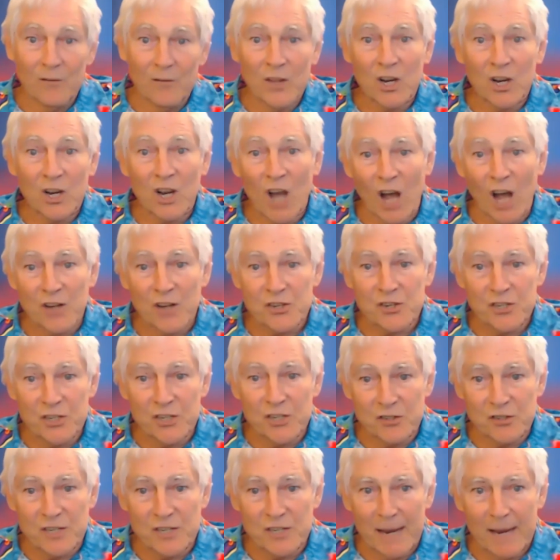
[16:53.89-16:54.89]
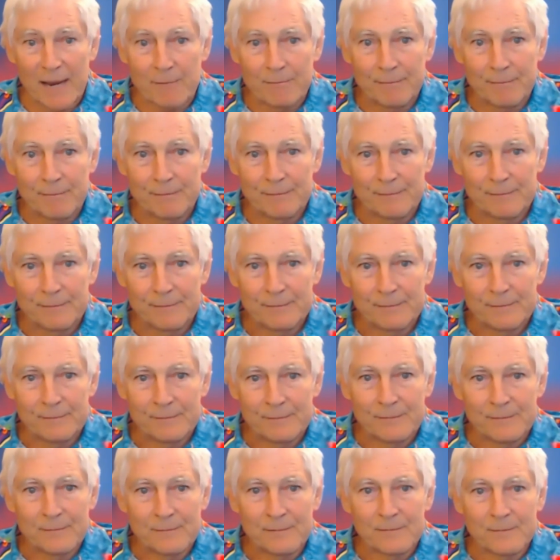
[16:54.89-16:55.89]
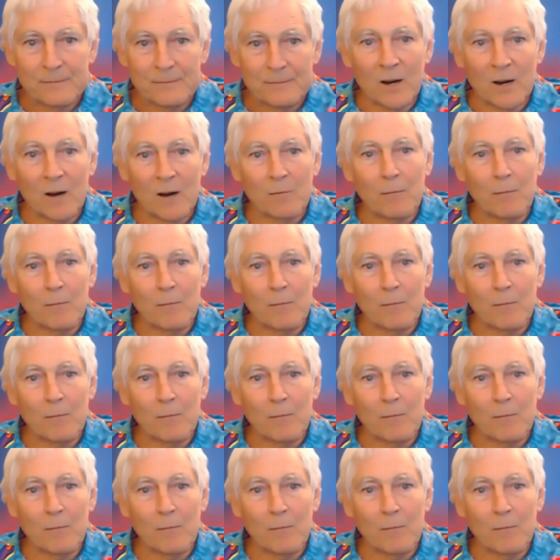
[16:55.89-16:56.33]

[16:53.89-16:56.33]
the constancy of